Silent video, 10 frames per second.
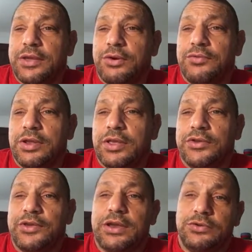they don't
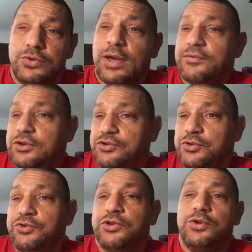realize that you have
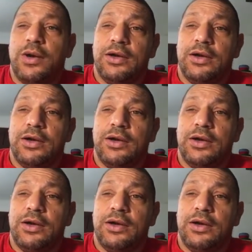issues and you